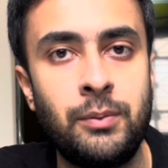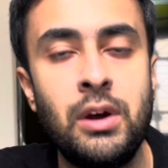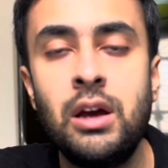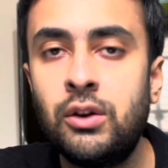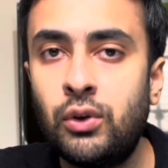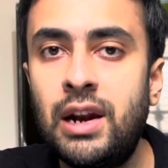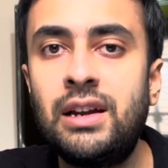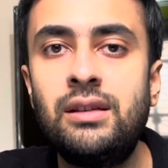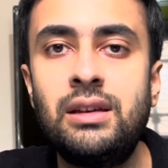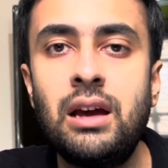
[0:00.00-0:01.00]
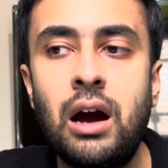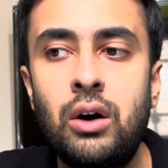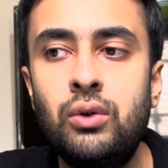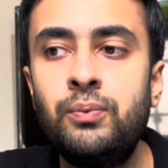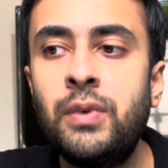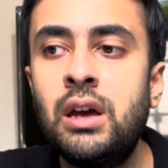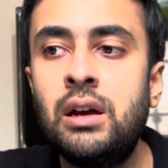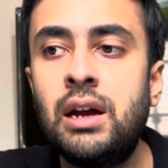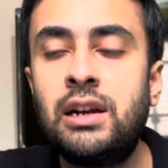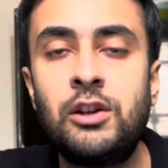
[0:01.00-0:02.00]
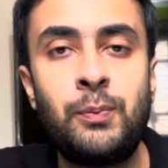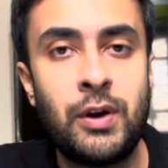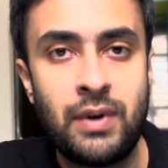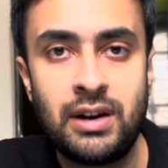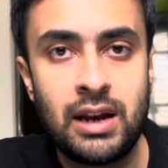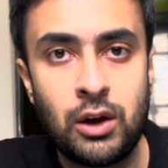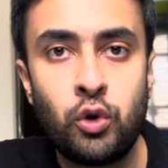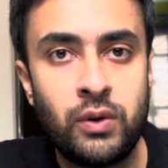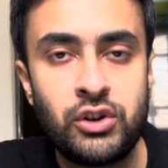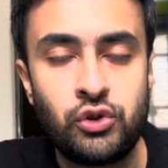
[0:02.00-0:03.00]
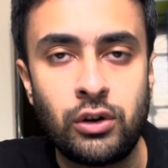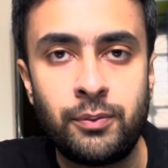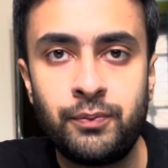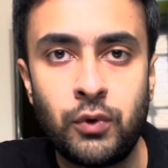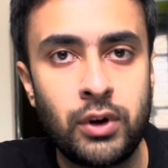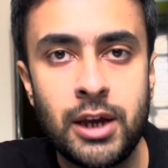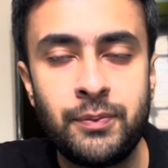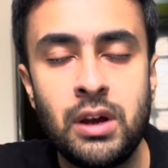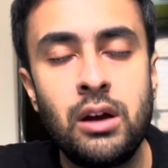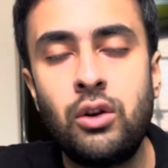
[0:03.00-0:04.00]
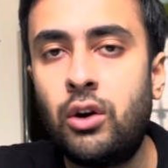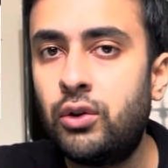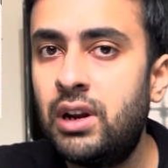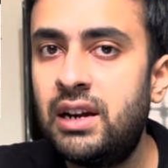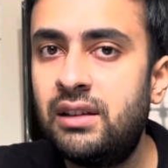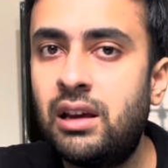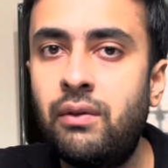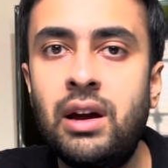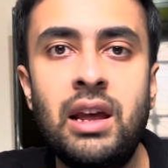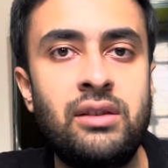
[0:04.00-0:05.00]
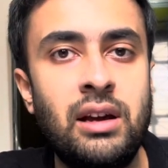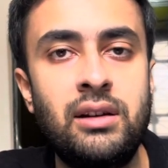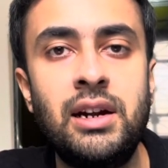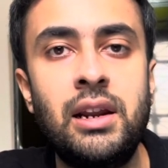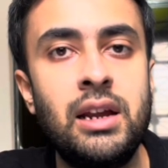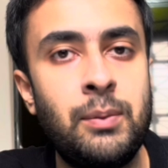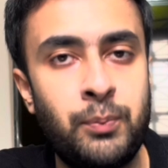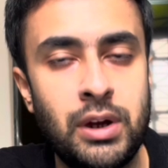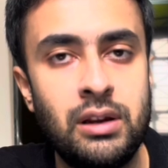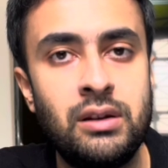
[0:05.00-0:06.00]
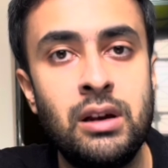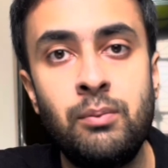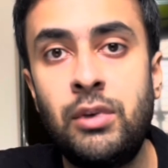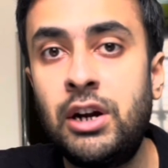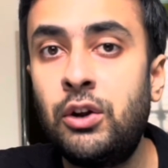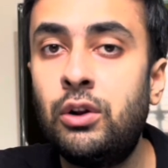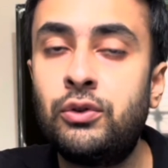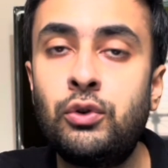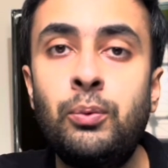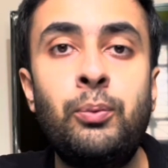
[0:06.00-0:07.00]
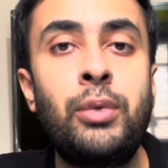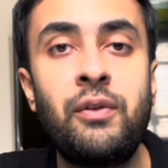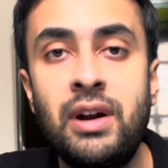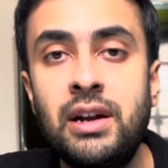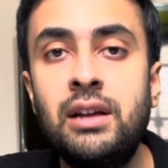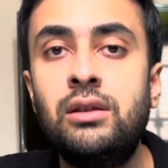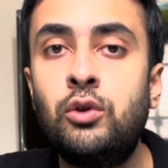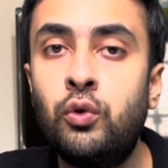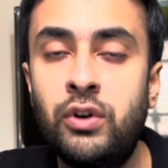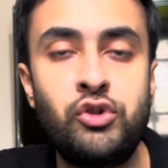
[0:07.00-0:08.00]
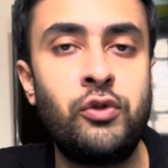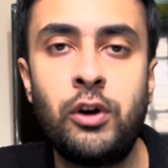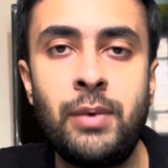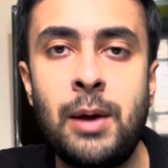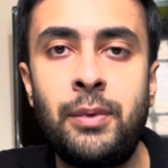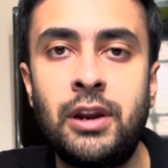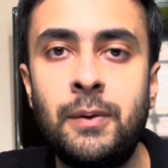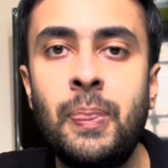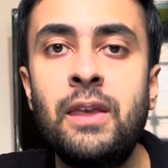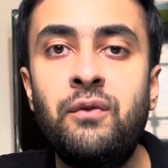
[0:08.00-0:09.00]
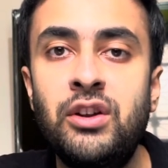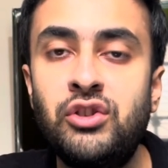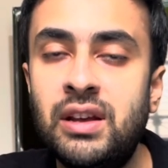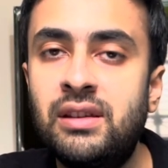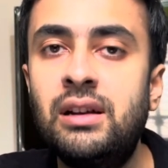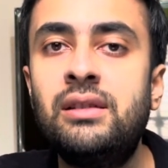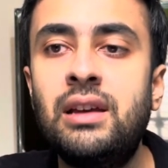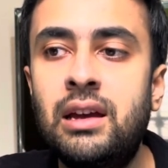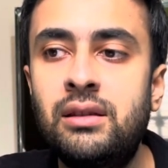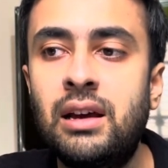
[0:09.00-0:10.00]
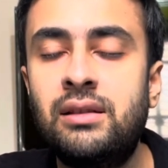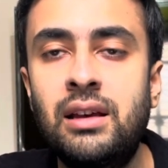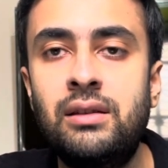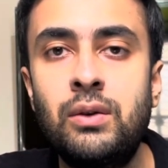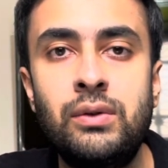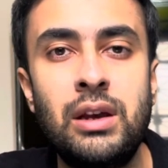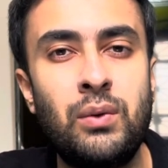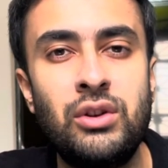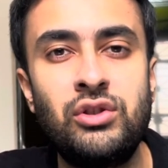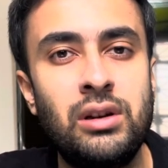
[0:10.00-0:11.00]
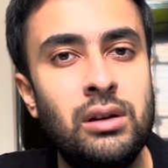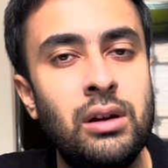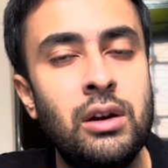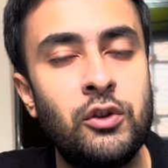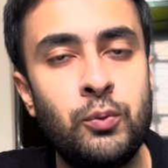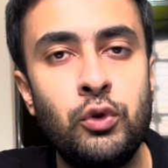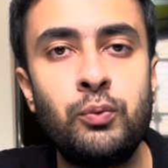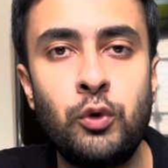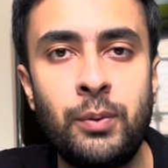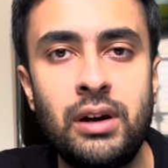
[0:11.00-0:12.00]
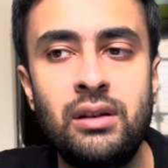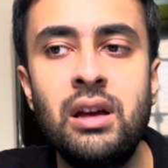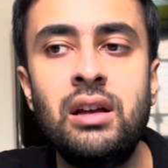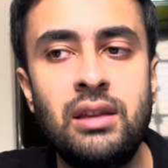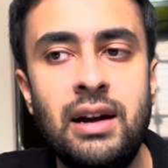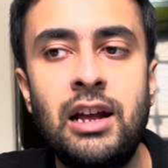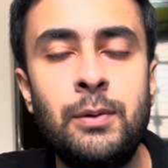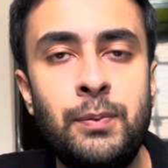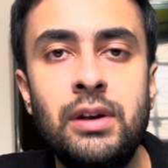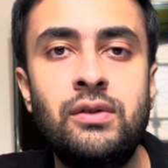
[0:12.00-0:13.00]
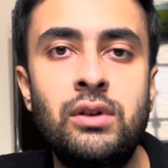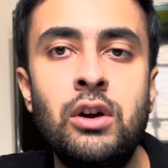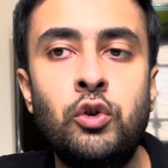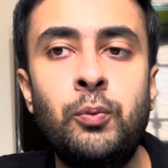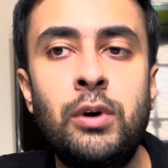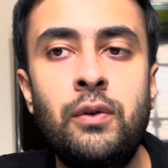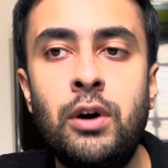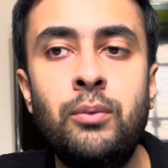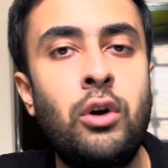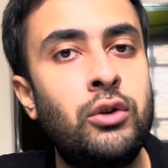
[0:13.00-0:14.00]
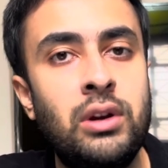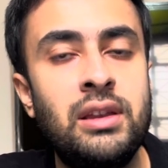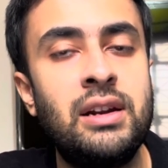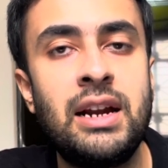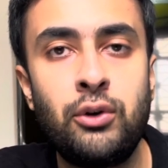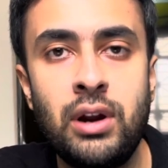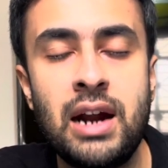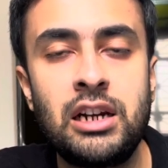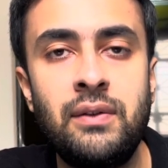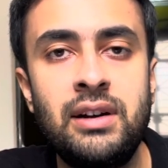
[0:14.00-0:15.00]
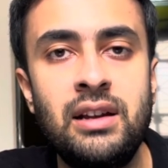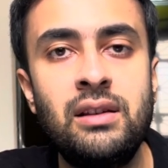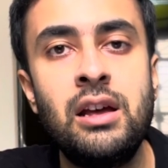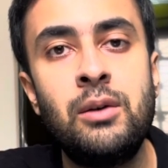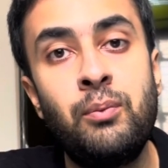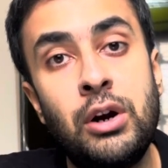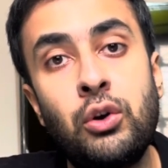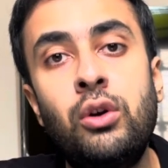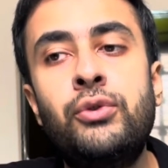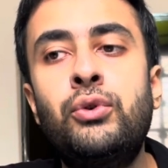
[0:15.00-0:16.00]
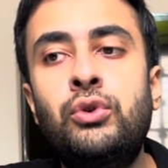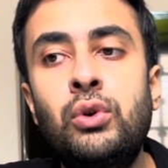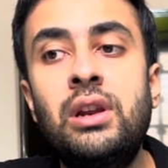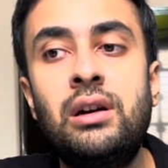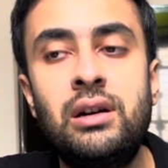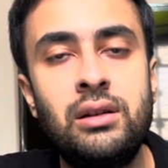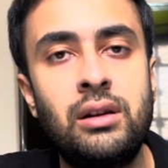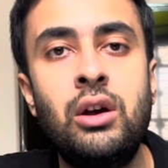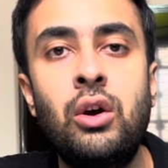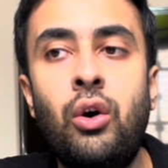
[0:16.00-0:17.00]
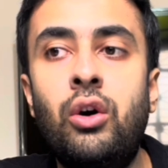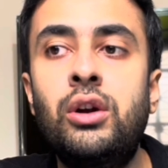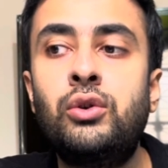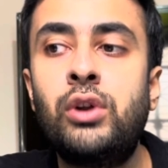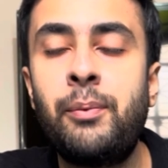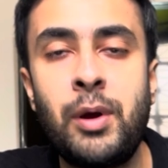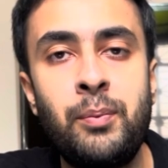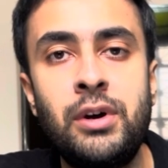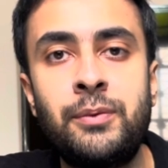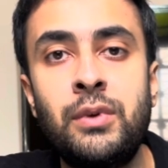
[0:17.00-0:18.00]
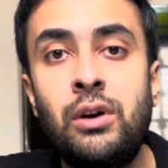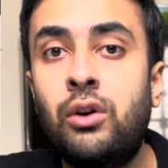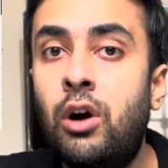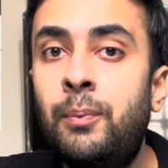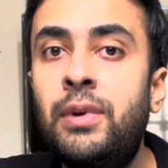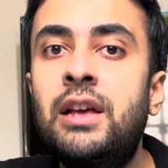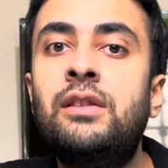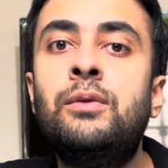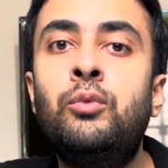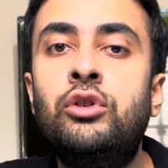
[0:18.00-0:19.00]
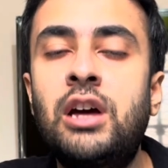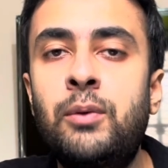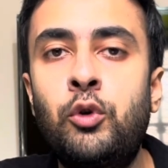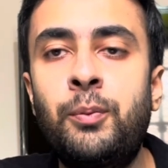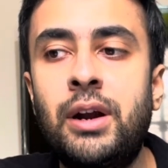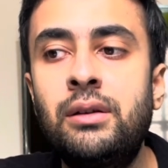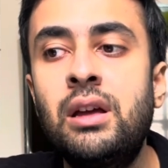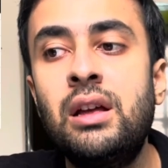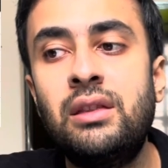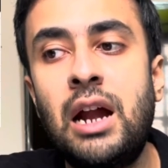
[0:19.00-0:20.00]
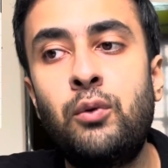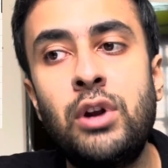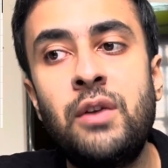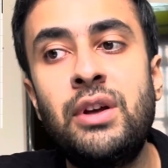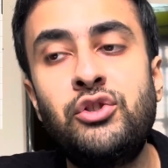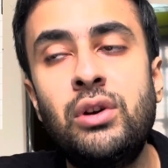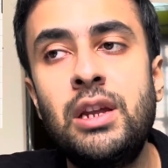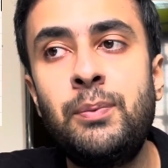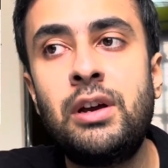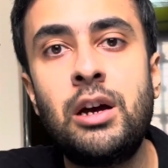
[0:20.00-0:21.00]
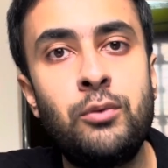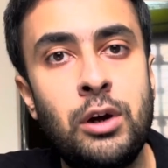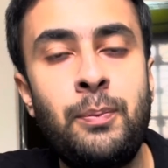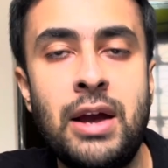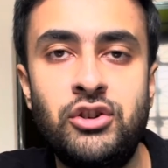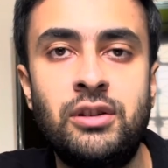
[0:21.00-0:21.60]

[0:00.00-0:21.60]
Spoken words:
So let us see how it is preventing an overshoot. Okay, not only it is giving an excitatory impulse, but it also preventing the overshoot from happening, which results in successive sequential smooth movements that help us to perform not only the day-to-day activities, but also to learn or to remember a complex motor movement that would eventually become your passion.